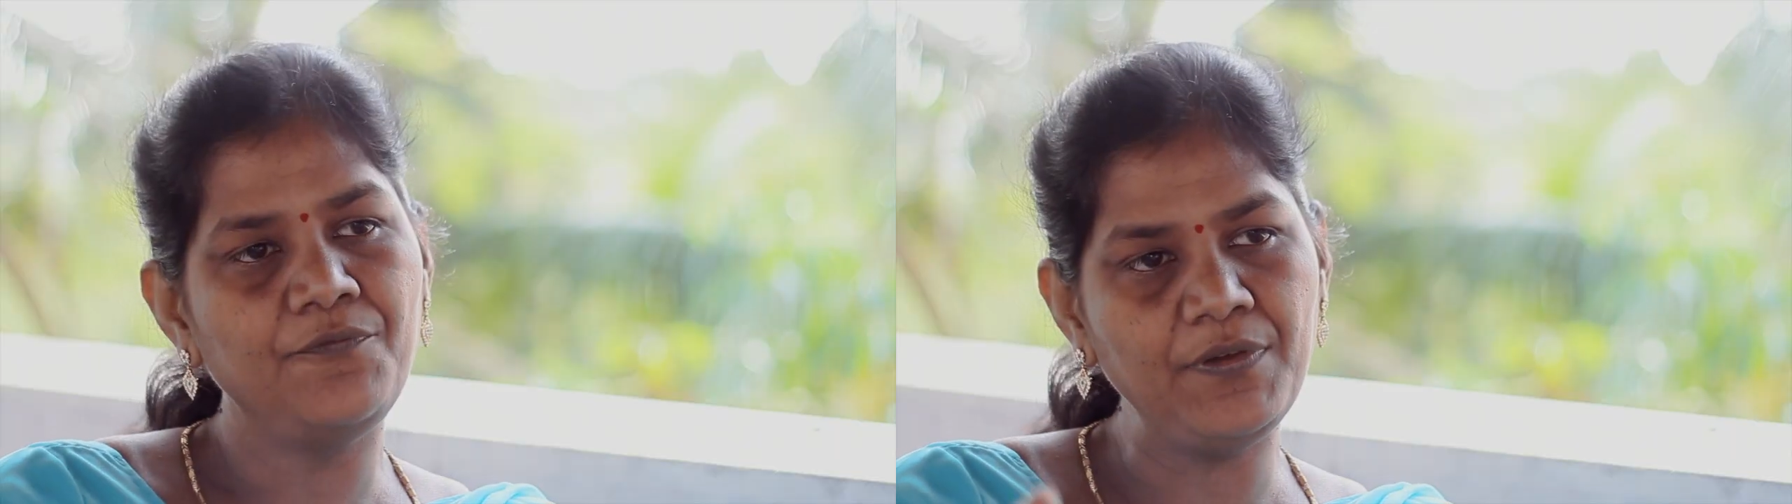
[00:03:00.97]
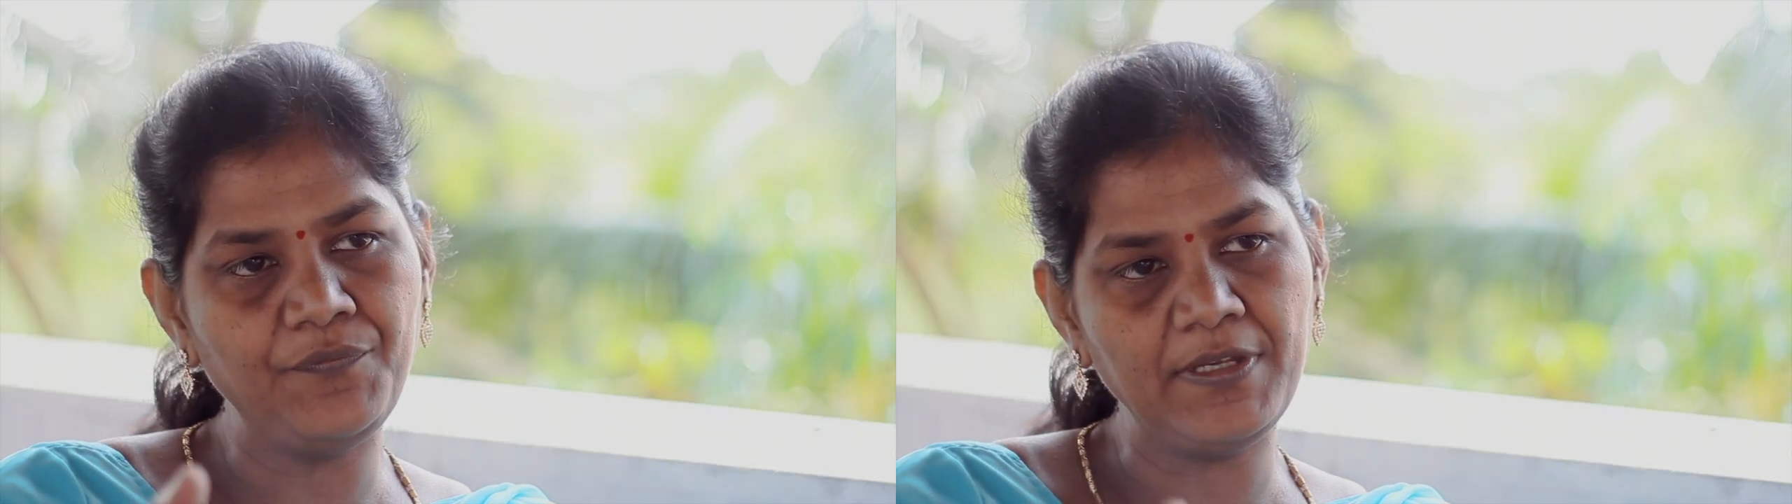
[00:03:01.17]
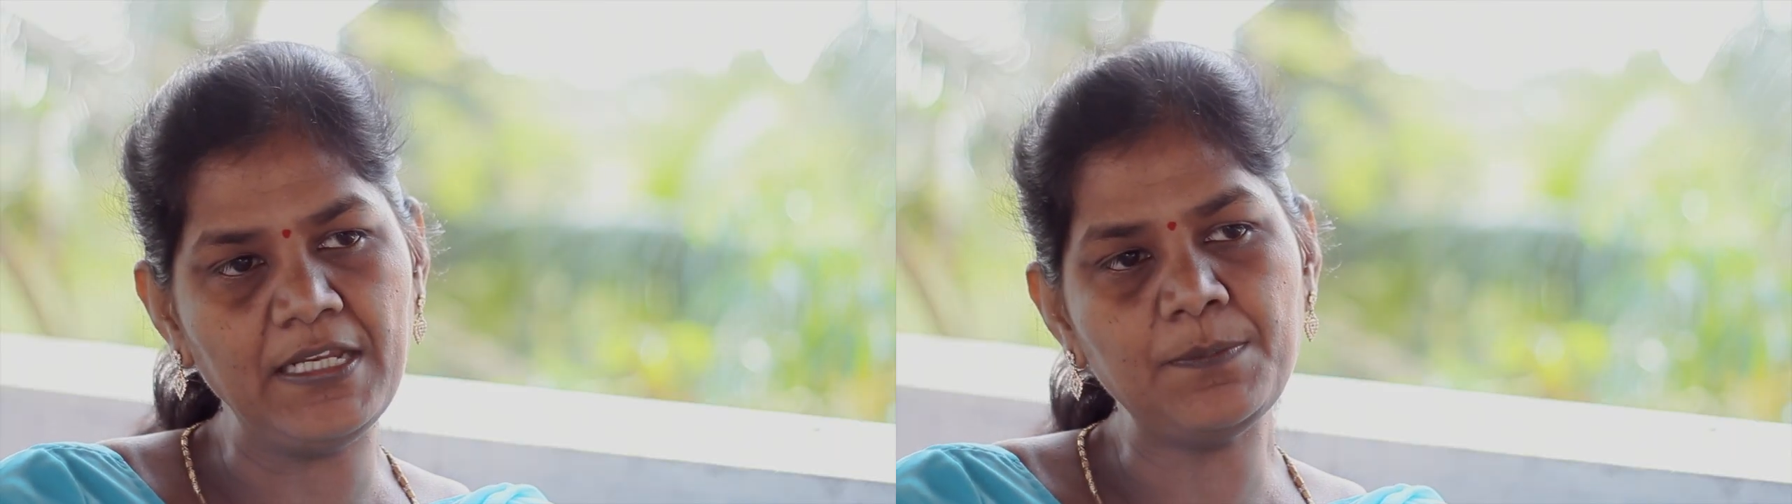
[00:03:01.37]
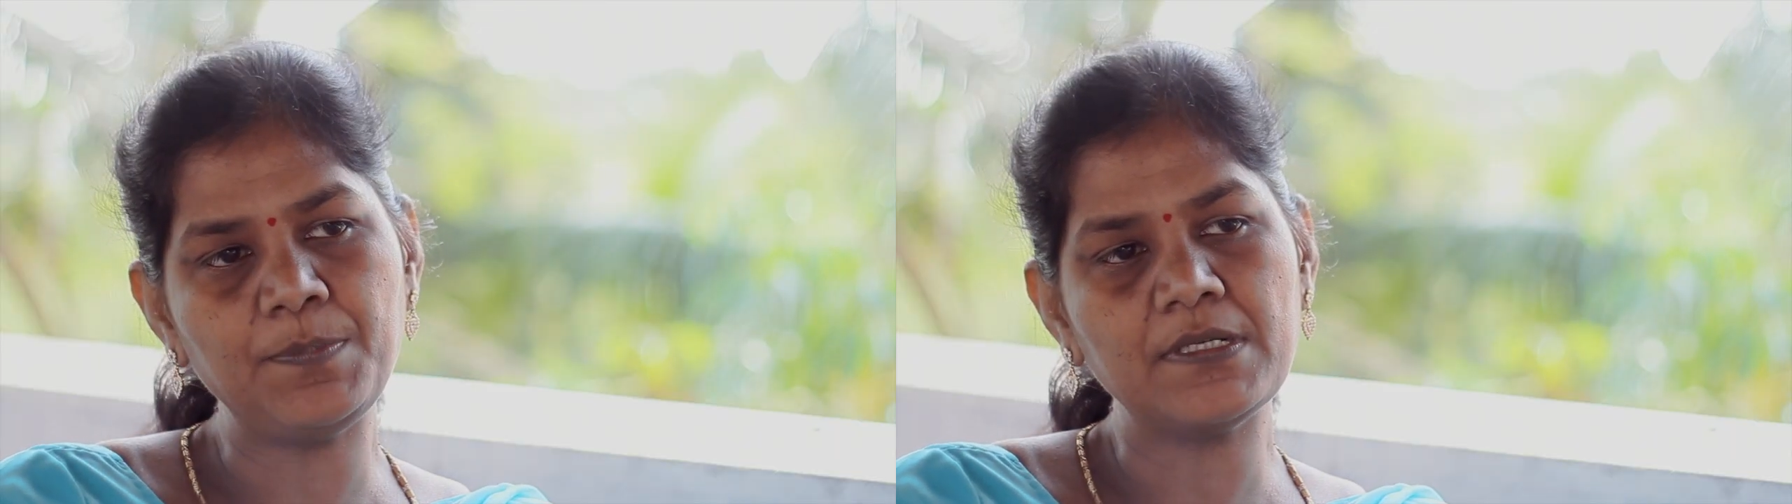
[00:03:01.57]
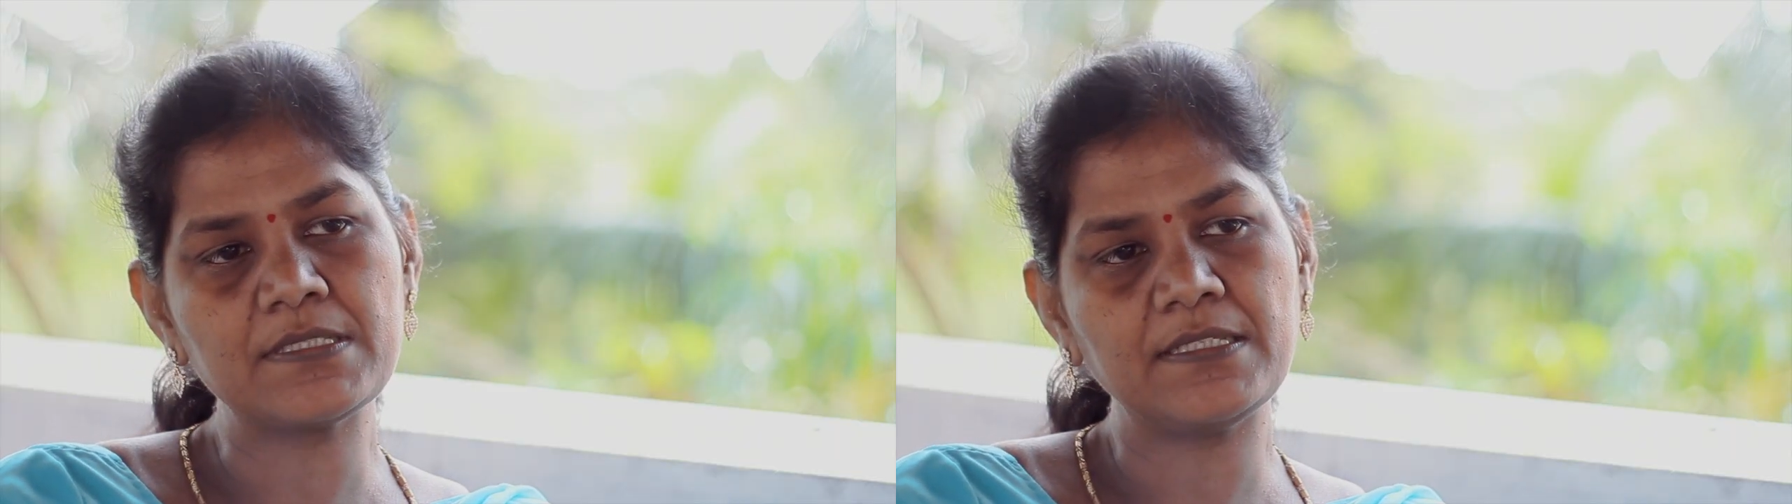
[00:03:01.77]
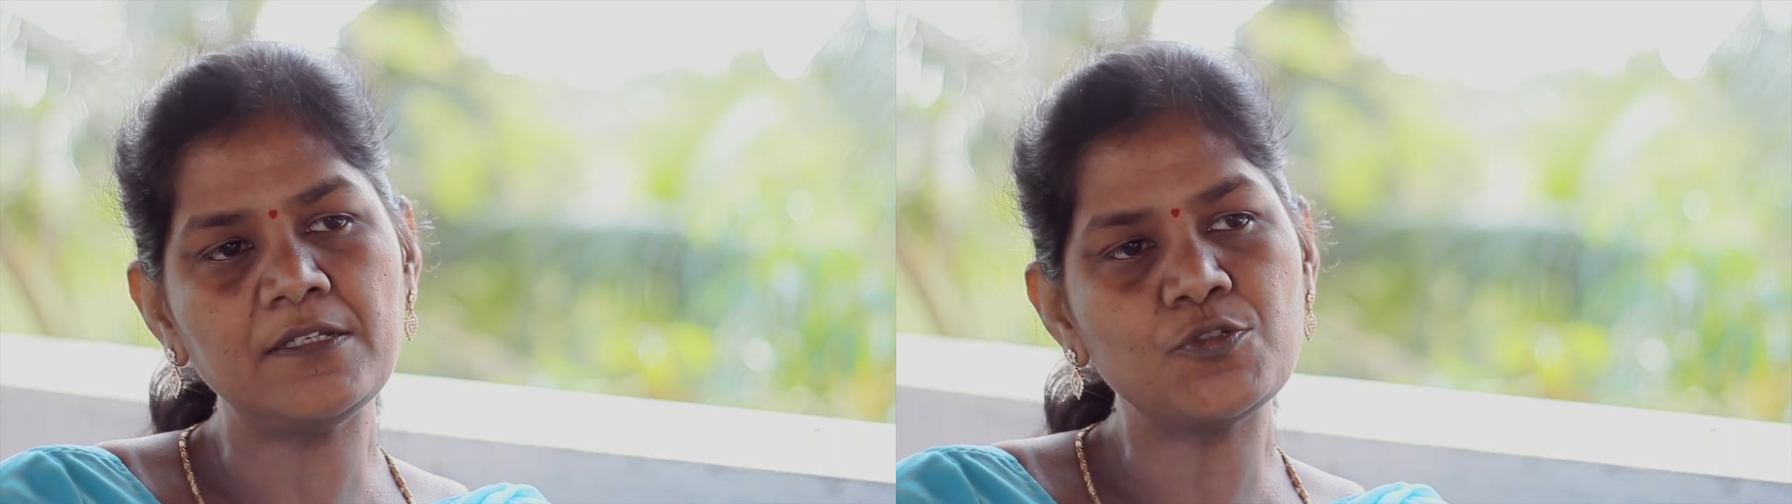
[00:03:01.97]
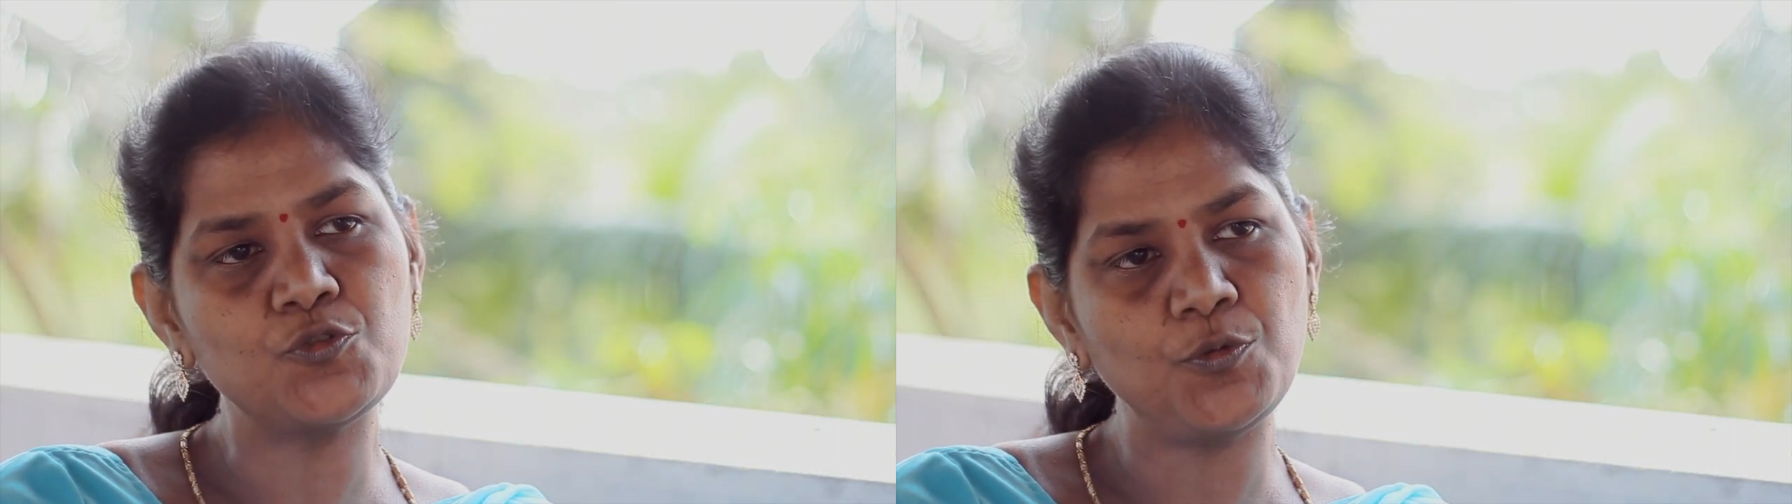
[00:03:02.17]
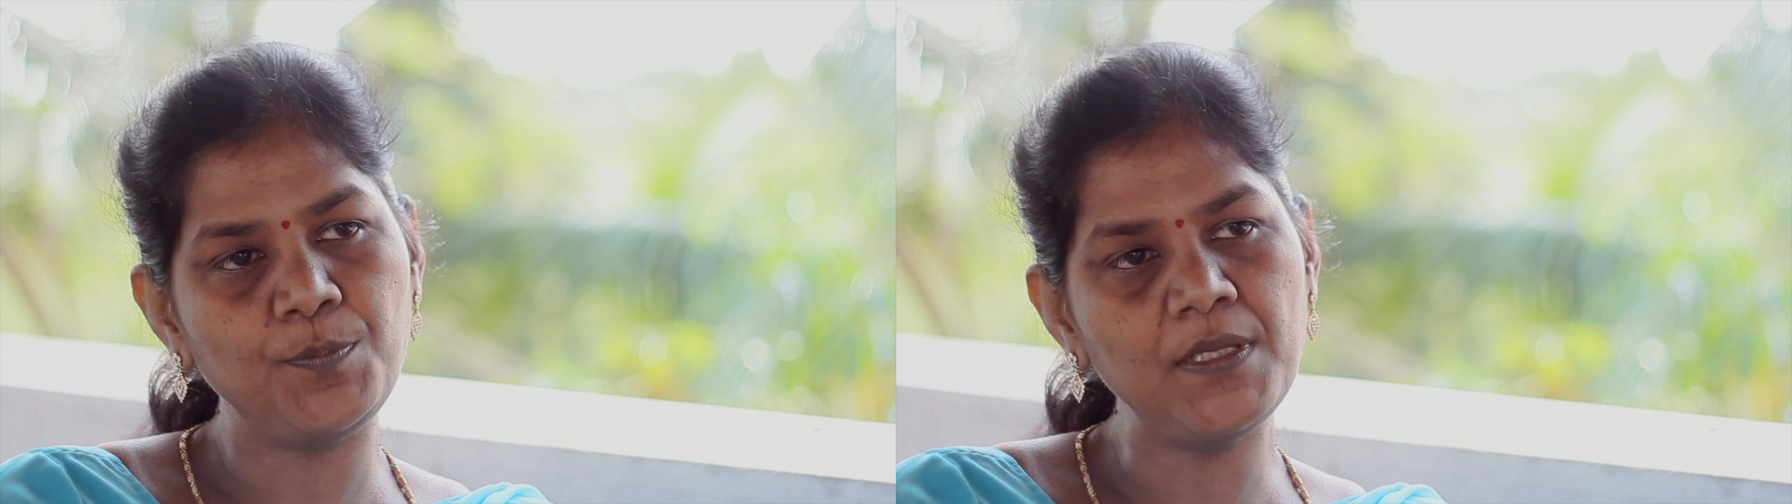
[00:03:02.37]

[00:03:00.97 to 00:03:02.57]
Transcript: fifteen percent should